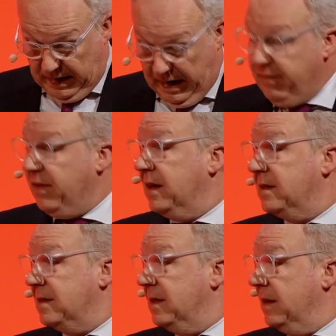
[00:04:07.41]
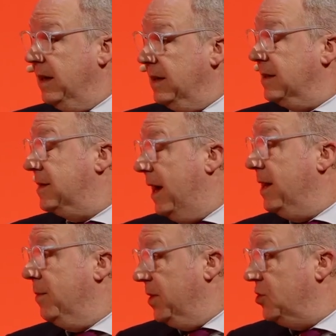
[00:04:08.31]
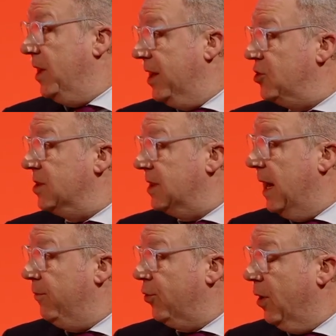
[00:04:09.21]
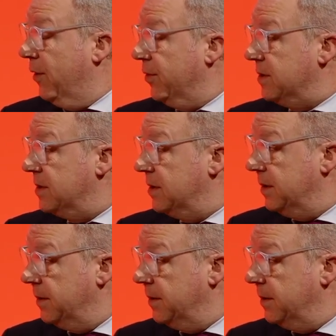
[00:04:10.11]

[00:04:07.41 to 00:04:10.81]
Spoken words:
I think it's an exciting but challenging time for all of us.